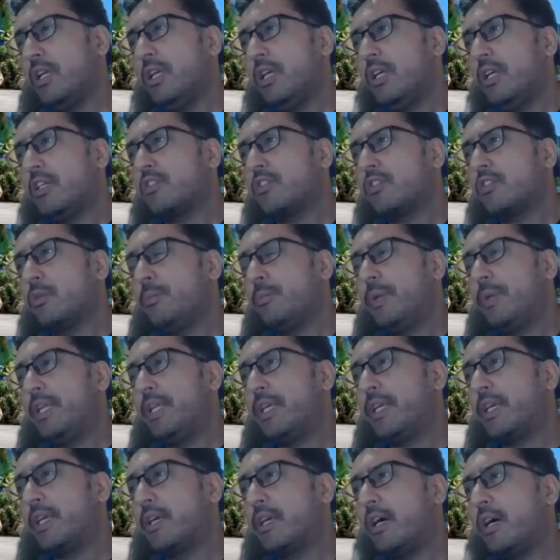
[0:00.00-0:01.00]
So
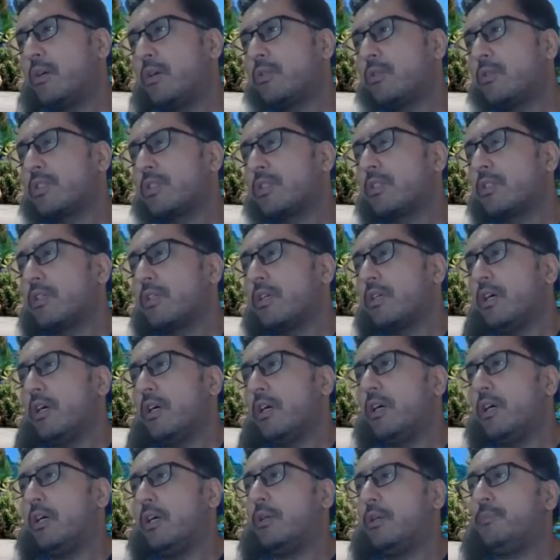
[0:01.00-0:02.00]
billing accounts
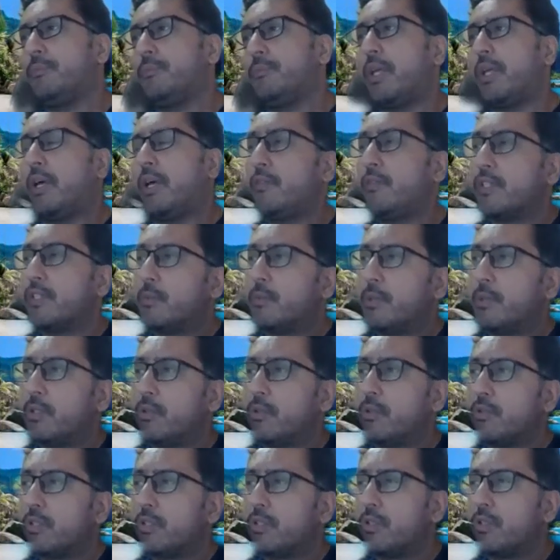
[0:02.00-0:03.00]
are visible to
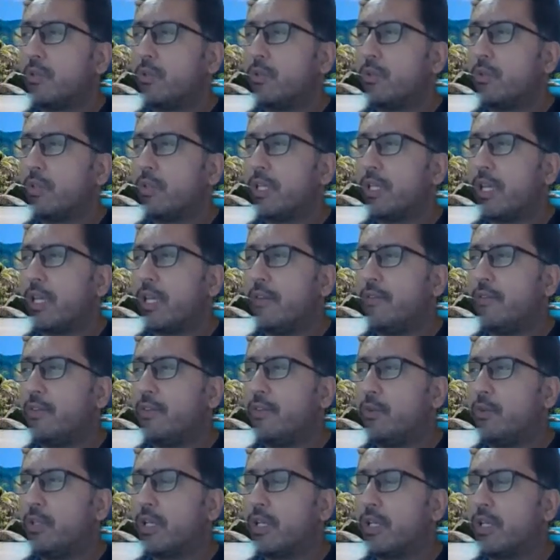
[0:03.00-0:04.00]
user who can
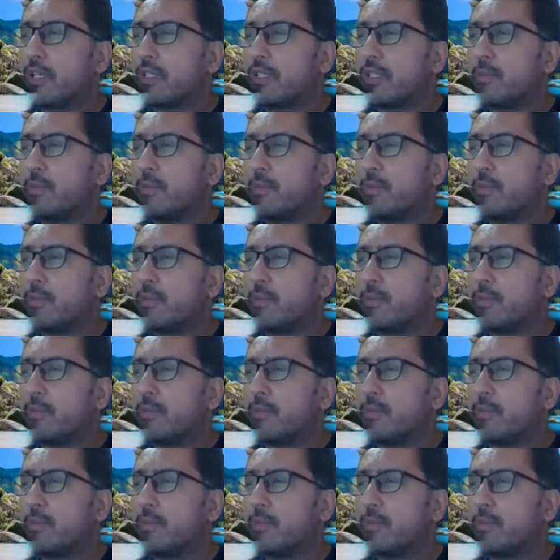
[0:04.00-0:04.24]
view the customer